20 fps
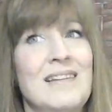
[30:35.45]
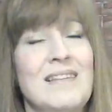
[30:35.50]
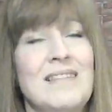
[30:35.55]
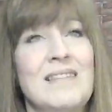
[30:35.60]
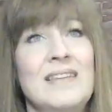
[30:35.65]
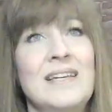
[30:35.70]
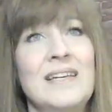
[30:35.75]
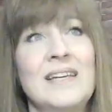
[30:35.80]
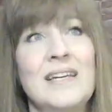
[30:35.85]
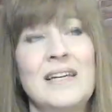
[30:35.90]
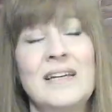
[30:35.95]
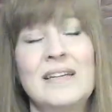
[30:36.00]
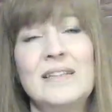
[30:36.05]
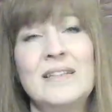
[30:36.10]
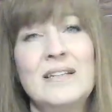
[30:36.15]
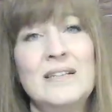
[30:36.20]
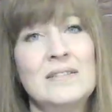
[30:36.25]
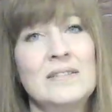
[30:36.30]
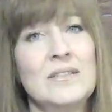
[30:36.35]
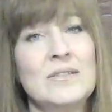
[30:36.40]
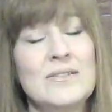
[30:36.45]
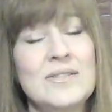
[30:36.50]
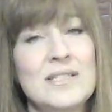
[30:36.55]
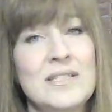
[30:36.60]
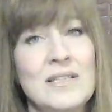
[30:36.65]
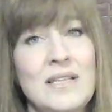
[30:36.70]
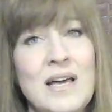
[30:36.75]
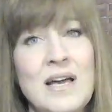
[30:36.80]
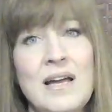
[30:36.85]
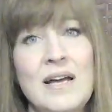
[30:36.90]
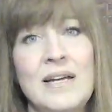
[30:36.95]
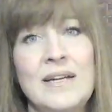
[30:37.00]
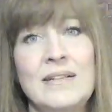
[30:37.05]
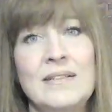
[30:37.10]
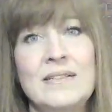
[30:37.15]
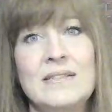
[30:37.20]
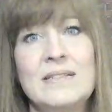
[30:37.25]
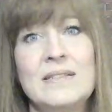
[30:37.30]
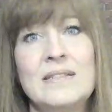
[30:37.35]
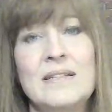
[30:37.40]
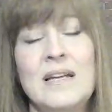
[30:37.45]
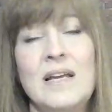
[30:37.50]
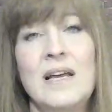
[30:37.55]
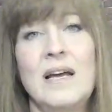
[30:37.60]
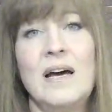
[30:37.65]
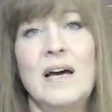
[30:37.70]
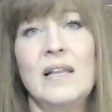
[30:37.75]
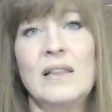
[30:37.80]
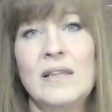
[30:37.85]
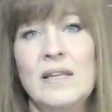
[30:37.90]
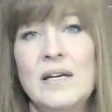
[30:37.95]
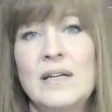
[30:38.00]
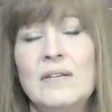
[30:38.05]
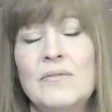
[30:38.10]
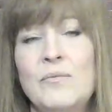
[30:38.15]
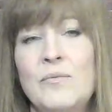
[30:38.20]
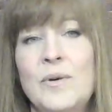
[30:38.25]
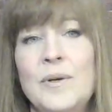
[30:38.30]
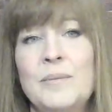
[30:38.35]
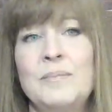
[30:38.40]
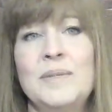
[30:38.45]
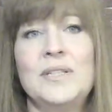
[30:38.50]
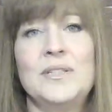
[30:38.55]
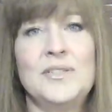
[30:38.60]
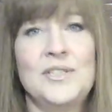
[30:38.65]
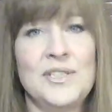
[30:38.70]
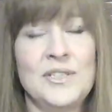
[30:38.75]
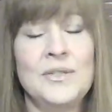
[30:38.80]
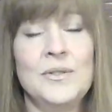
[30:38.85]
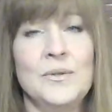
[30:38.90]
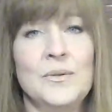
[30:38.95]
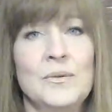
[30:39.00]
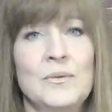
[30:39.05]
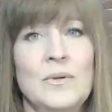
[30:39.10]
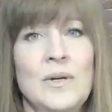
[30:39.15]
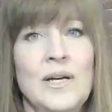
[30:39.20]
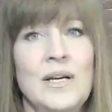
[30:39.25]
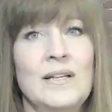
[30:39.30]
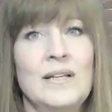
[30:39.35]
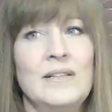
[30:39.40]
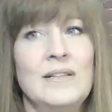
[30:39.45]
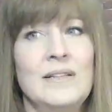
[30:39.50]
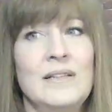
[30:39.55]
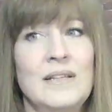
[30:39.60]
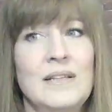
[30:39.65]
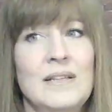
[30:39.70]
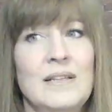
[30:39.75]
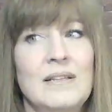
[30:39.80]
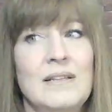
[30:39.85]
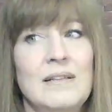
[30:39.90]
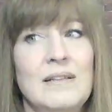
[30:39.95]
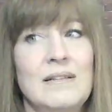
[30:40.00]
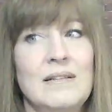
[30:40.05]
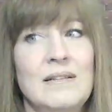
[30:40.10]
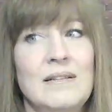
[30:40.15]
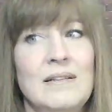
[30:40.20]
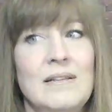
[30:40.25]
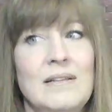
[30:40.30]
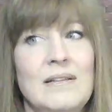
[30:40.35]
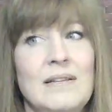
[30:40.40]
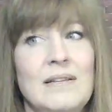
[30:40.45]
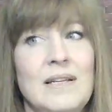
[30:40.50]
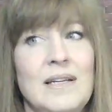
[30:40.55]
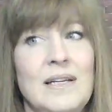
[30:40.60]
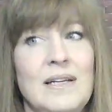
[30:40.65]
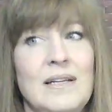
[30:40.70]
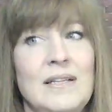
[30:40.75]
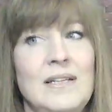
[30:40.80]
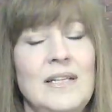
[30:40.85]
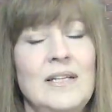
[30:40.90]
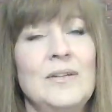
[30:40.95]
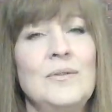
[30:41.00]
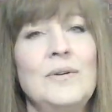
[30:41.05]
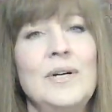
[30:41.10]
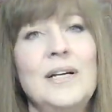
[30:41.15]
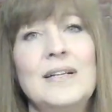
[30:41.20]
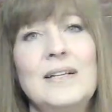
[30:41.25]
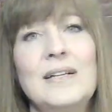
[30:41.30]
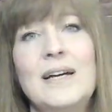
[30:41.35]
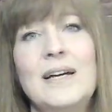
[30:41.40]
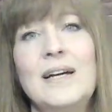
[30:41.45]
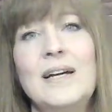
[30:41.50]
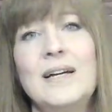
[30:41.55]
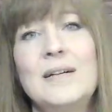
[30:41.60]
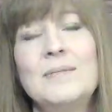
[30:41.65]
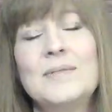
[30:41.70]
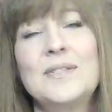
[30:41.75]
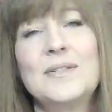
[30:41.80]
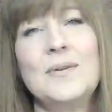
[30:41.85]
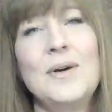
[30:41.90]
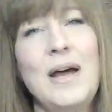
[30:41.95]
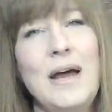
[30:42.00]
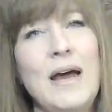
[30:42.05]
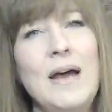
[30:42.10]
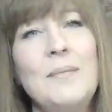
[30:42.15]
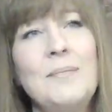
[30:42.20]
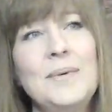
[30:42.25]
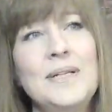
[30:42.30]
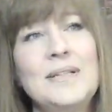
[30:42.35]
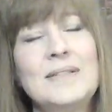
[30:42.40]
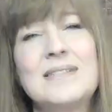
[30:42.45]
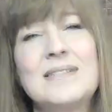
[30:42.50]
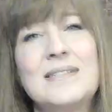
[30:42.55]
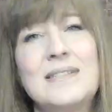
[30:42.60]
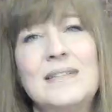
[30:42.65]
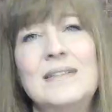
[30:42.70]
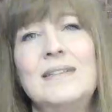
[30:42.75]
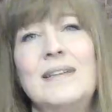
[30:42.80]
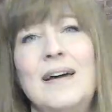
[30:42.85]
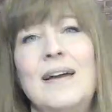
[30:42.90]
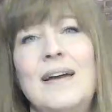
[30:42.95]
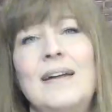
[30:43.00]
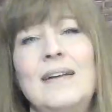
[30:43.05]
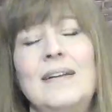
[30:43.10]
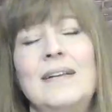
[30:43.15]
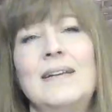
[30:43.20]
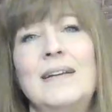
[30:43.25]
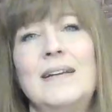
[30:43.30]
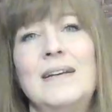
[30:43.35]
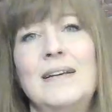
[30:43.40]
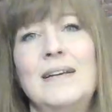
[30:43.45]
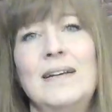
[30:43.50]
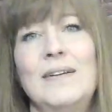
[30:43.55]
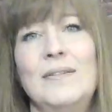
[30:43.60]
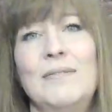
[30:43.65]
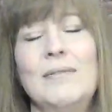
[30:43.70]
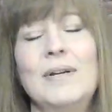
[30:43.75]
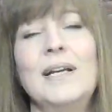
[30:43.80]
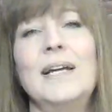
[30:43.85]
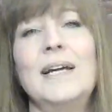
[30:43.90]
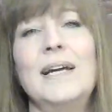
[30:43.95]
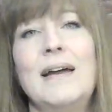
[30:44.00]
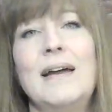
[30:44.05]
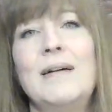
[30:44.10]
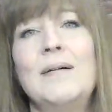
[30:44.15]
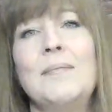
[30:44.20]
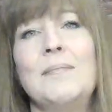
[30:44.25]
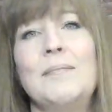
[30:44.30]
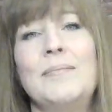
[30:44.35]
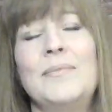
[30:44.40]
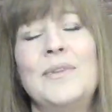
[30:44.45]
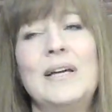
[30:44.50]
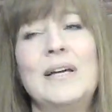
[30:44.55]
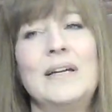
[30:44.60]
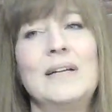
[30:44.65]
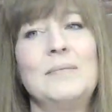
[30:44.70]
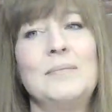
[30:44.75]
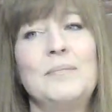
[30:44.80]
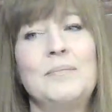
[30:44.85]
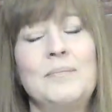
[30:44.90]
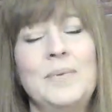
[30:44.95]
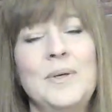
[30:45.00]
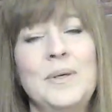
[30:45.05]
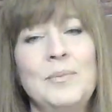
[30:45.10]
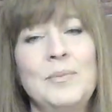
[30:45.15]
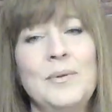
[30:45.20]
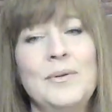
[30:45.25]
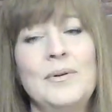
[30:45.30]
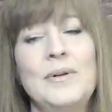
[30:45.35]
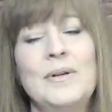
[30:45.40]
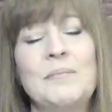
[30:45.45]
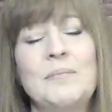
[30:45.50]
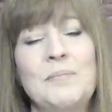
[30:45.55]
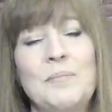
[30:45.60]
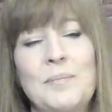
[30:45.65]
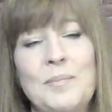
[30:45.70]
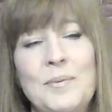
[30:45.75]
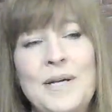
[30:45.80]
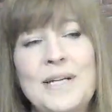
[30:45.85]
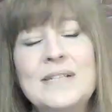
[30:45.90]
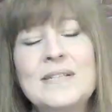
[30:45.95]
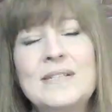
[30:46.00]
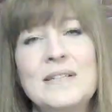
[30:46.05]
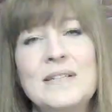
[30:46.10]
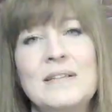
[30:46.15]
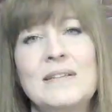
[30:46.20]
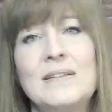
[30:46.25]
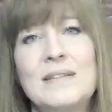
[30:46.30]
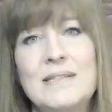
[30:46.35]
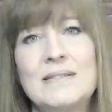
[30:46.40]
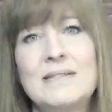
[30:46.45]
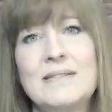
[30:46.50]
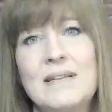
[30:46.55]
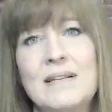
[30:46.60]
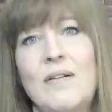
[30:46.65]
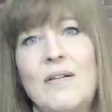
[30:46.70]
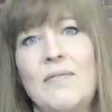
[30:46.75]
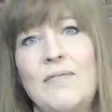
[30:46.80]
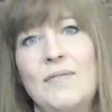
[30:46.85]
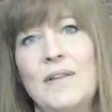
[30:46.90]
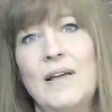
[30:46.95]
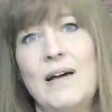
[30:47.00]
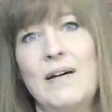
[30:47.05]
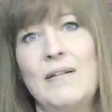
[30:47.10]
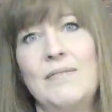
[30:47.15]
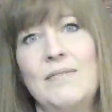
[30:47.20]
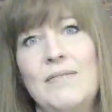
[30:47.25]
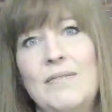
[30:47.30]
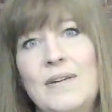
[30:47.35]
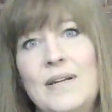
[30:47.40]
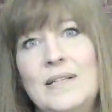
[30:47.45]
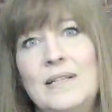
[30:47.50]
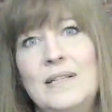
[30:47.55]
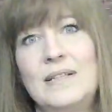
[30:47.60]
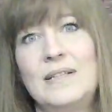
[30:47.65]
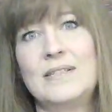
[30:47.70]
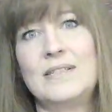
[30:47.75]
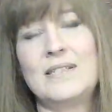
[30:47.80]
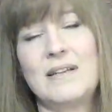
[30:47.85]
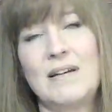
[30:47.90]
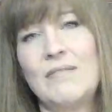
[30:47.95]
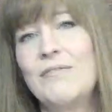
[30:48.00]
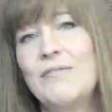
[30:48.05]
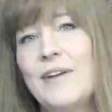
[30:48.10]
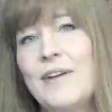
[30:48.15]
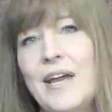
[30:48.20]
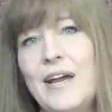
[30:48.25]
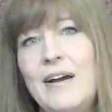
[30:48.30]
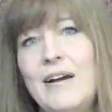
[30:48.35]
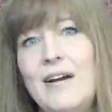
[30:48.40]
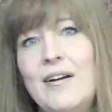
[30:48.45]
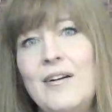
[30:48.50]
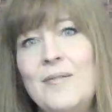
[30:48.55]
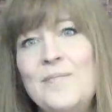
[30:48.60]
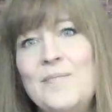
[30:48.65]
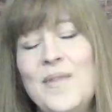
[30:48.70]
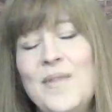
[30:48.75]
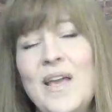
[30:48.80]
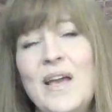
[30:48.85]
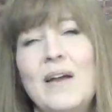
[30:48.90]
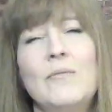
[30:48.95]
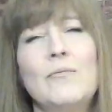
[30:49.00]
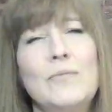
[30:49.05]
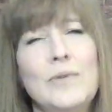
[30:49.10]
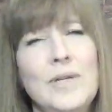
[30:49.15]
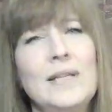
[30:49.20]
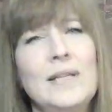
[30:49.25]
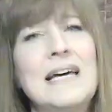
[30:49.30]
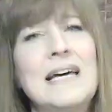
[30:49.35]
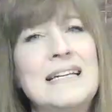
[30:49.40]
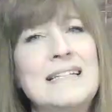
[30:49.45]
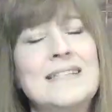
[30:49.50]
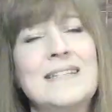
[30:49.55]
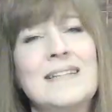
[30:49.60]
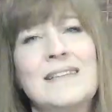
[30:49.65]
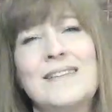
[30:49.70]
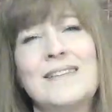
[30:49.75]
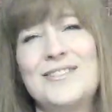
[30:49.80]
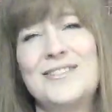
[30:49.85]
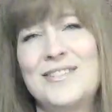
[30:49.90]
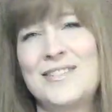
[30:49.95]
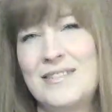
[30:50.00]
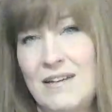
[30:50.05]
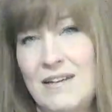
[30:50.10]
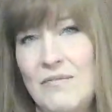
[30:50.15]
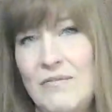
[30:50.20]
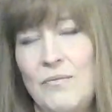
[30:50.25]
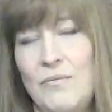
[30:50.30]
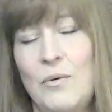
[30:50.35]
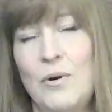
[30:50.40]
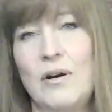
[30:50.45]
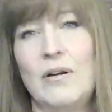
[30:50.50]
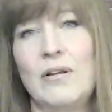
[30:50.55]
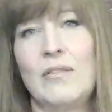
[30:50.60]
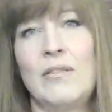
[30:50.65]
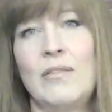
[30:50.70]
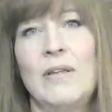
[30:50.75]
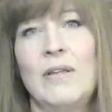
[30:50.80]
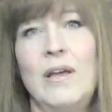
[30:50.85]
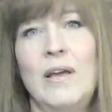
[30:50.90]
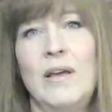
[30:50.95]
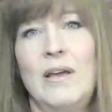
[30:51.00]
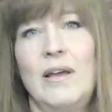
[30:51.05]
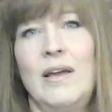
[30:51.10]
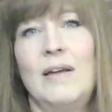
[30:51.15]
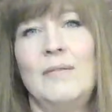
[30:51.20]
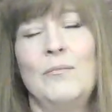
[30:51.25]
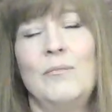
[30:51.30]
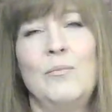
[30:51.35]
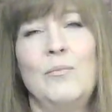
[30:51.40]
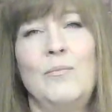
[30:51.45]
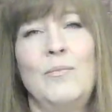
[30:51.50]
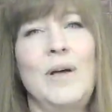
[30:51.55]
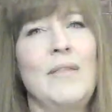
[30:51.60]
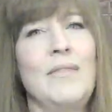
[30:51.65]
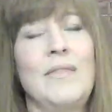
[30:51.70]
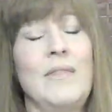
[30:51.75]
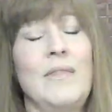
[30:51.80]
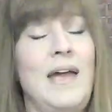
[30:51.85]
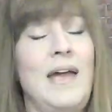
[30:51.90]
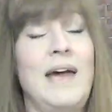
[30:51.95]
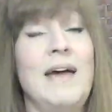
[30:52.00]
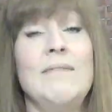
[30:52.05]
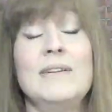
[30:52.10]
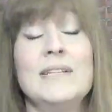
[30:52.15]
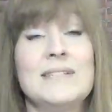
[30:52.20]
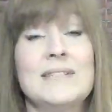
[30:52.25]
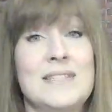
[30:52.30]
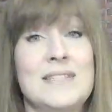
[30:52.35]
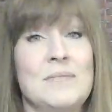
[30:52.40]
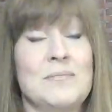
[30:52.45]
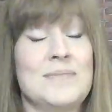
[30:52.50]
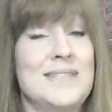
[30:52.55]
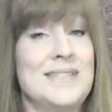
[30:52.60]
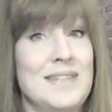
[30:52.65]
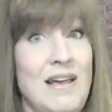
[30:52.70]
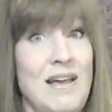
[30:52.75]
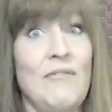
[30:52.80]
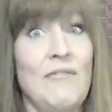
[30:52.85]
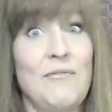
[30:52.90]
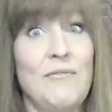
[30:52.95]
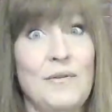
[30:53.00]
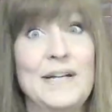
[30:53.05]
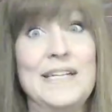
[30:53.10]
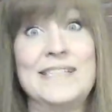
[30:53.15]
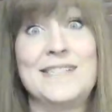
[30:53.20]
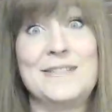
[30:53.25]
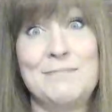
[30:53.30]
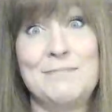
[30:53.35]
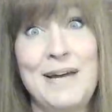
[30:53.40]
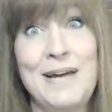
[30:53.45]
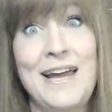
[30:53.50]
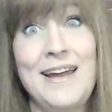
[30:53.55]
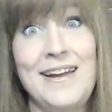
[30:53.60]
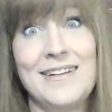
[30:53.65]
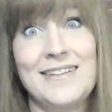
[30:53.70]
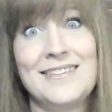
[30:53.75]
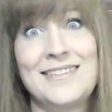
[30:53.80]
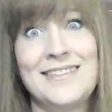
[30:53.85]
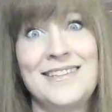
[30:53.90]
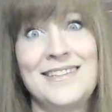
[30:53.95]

thinking along those lines, a lot of women do. And and you know what? I'm so happy to see that. Really am that people are embracing that self-love and their self-care and realizing their self-worth and having some self-respect.